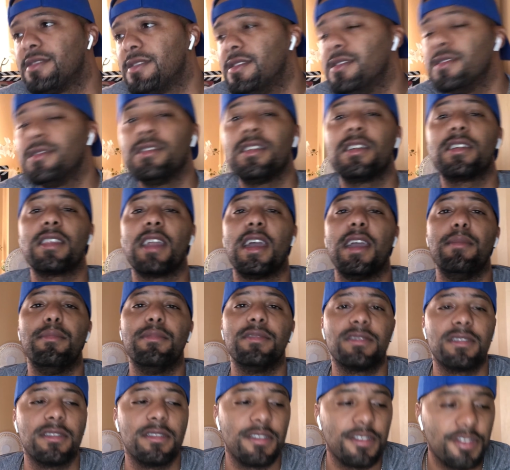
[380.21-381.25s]
His nickname
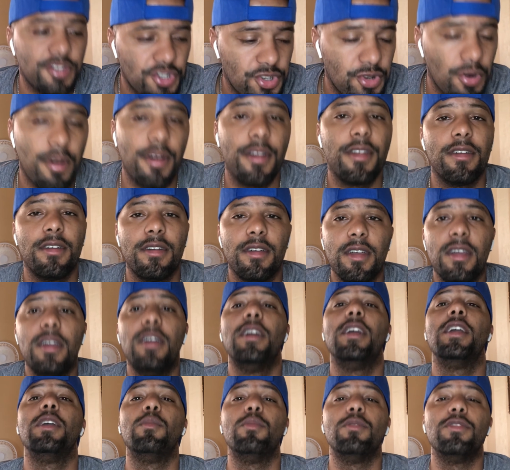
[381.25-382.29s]
is the Destroyer.
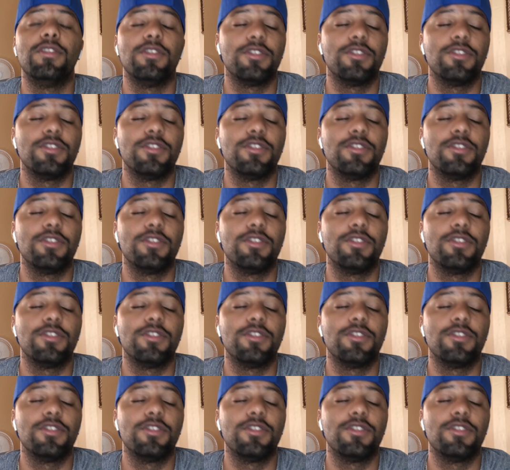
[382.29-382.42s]
He would